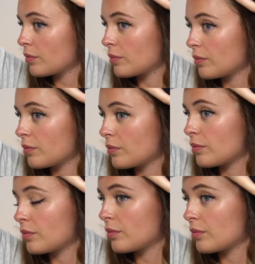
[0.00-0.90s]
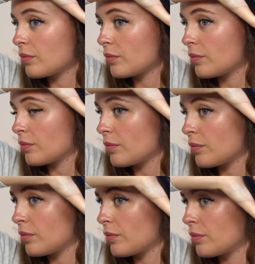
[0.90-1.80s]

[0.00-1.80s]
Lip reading: Nobody speaks.